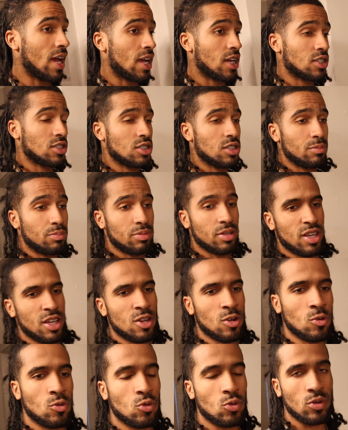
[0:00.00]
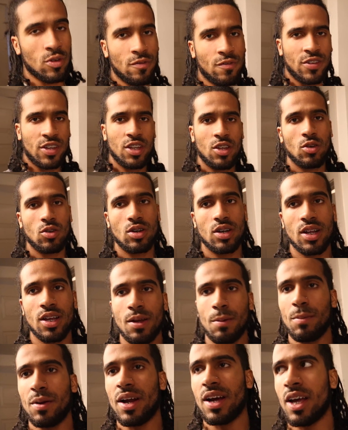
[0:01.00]
actually planned on doing a video
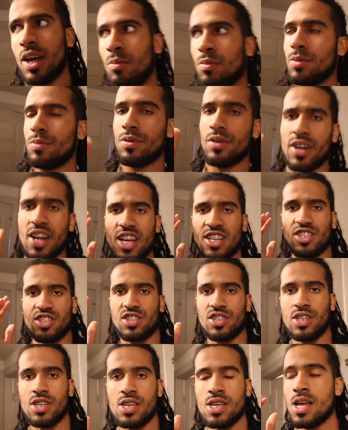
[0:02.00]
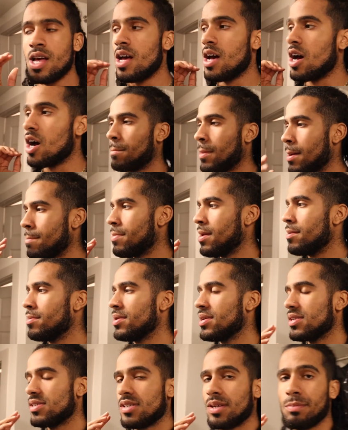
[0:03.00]
today, but I come up here and I see my
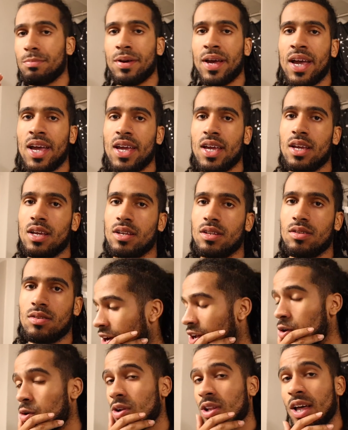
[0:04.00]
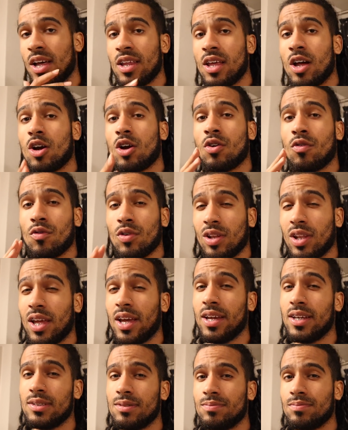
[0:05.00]
baby is in pain. I know a lot of y'all can
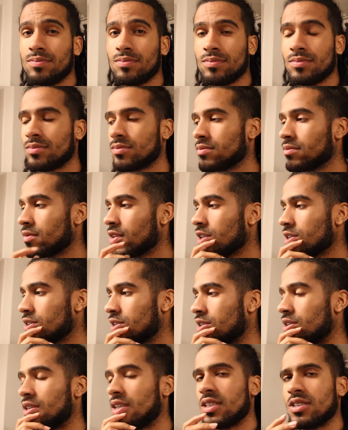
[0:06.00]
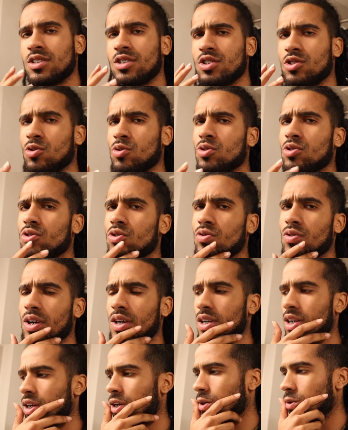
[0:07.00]
relate to the things she's going through
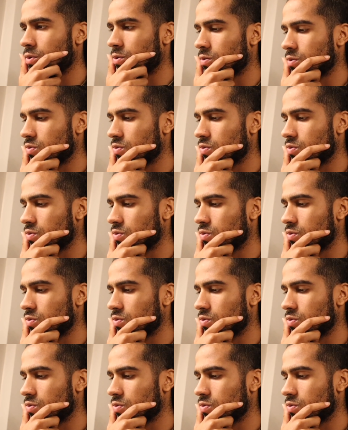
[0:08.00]
right now.